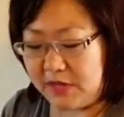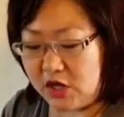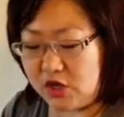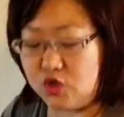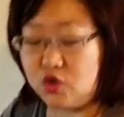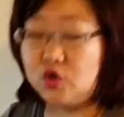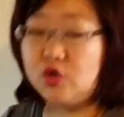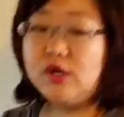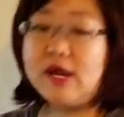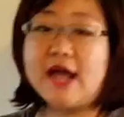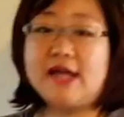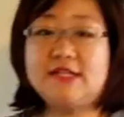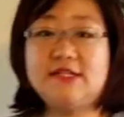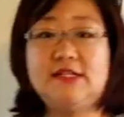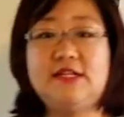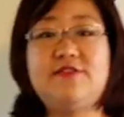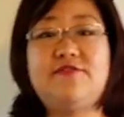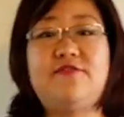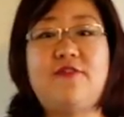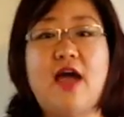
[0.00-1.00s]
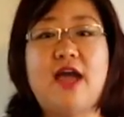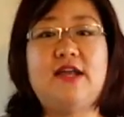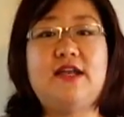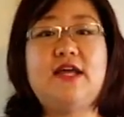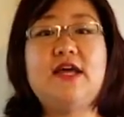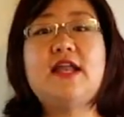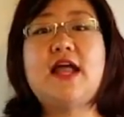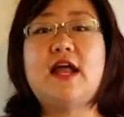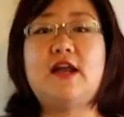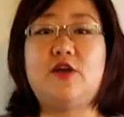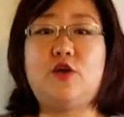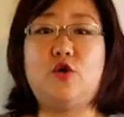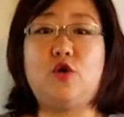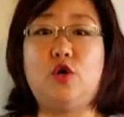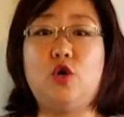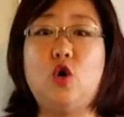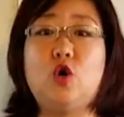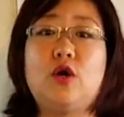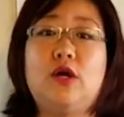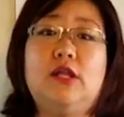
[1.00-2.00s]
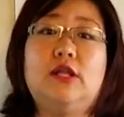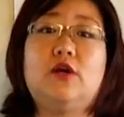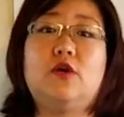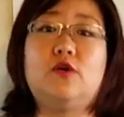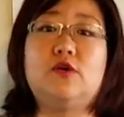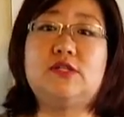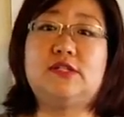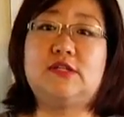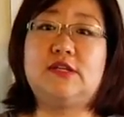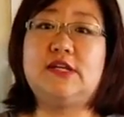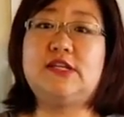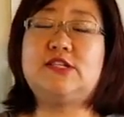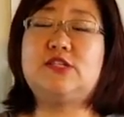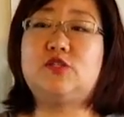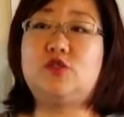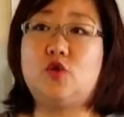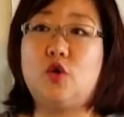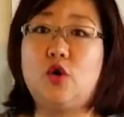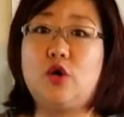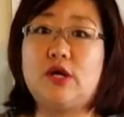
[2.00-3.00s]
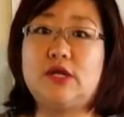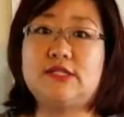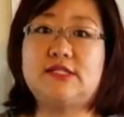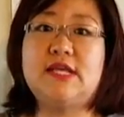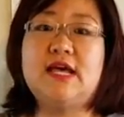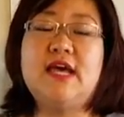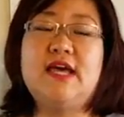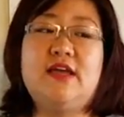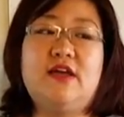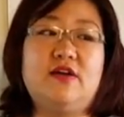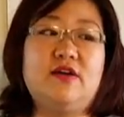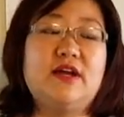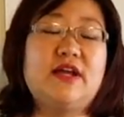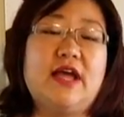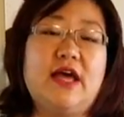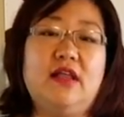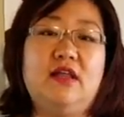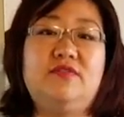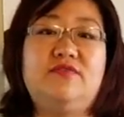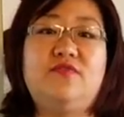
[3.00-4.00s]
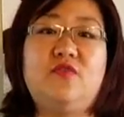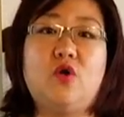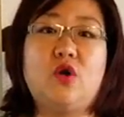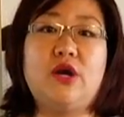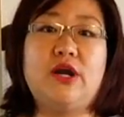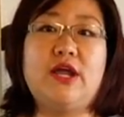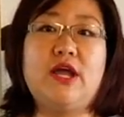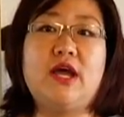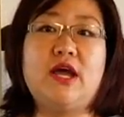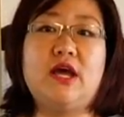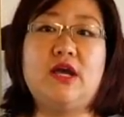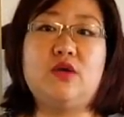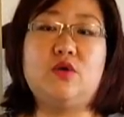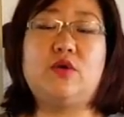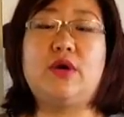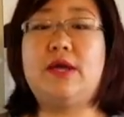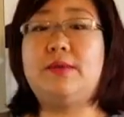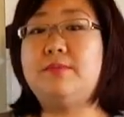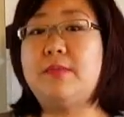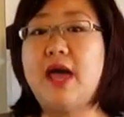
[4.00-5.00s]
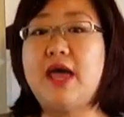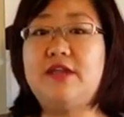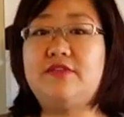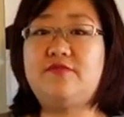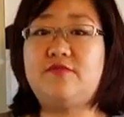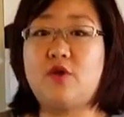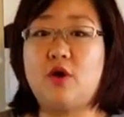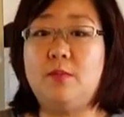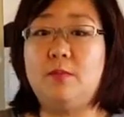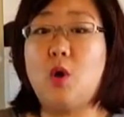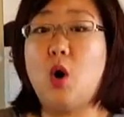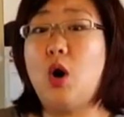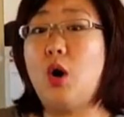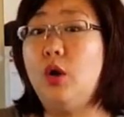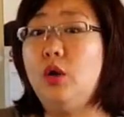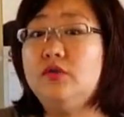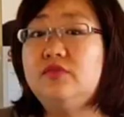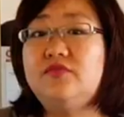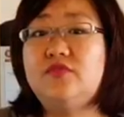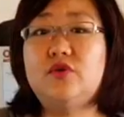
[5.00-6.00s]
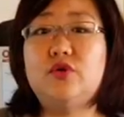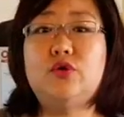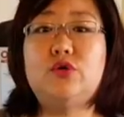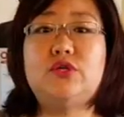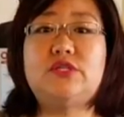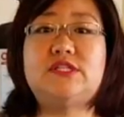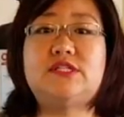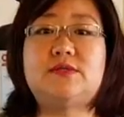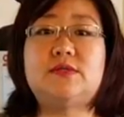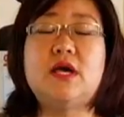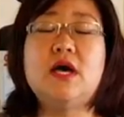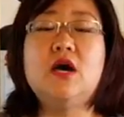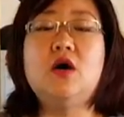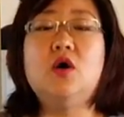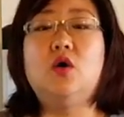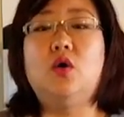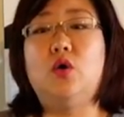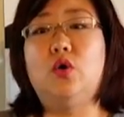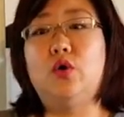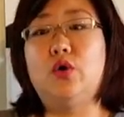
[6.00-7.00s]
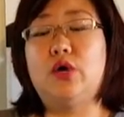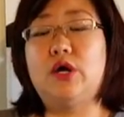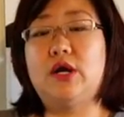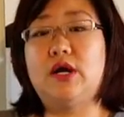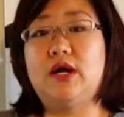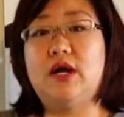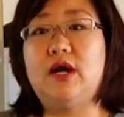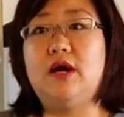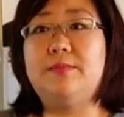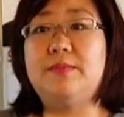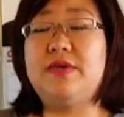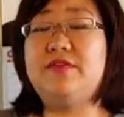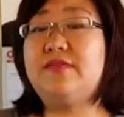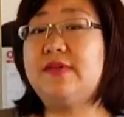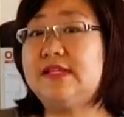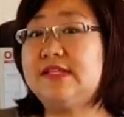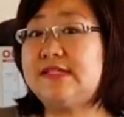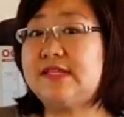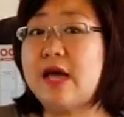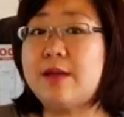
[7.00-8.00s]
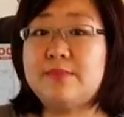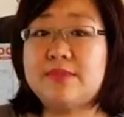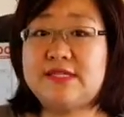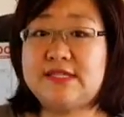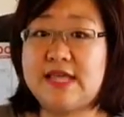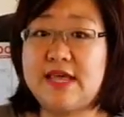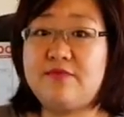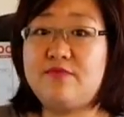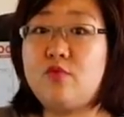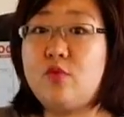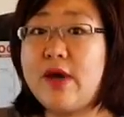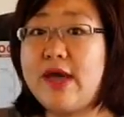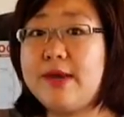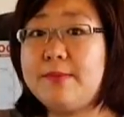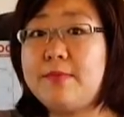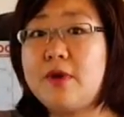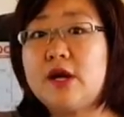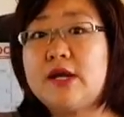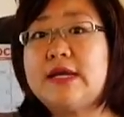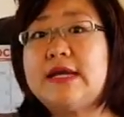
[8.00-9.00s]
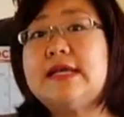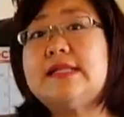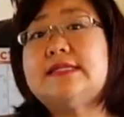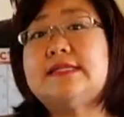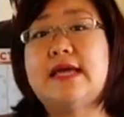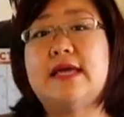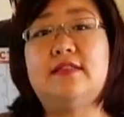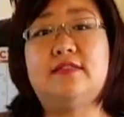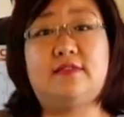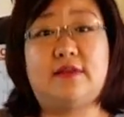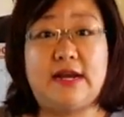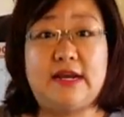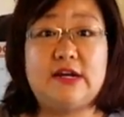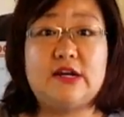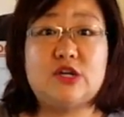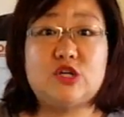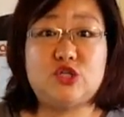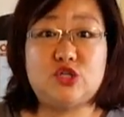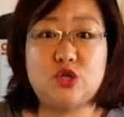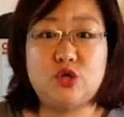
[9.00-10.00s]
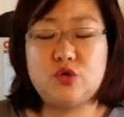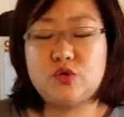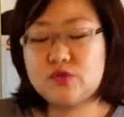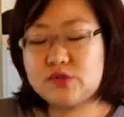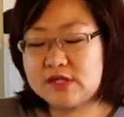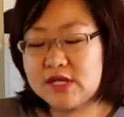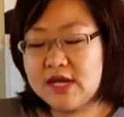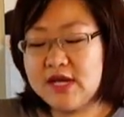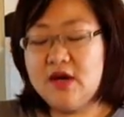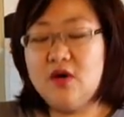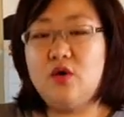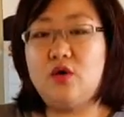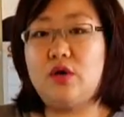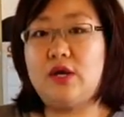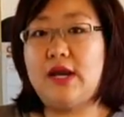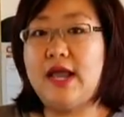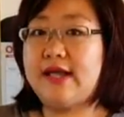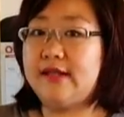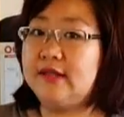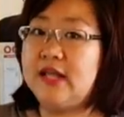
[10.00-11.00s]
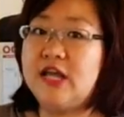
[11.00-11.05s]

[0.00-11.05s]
You could actually find it at your local grocery stores. Here in California, you can buy it from Whole Foods or even some Safeway markets and Trader Joe's or like